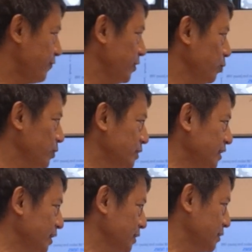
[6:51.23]
filled with
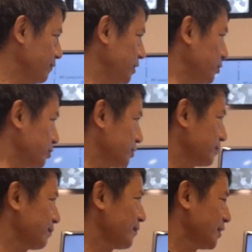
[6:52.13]
negative news.
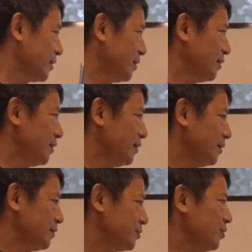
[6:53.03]

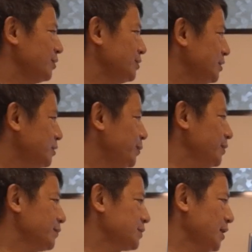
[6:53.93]
So in this
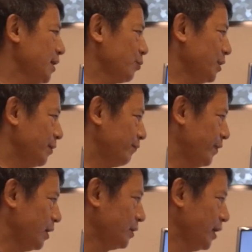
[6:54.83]
period of time, we have
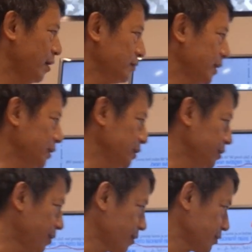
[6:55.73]
found out that
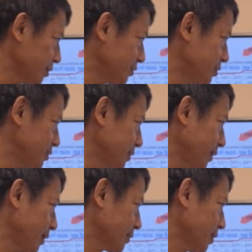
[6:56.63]
egarch and
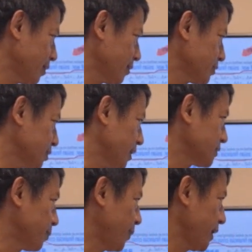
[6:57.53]
egarch
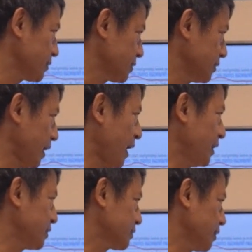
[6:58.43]
has the
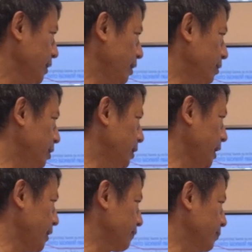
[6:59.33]
highest
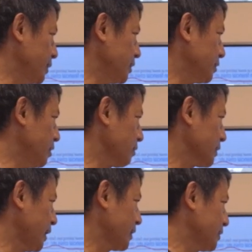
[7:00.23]
LLF, meaning
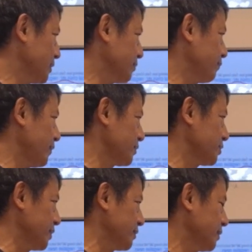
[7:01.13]
not likely to go
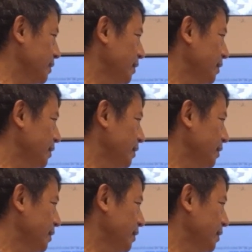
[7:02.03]
function.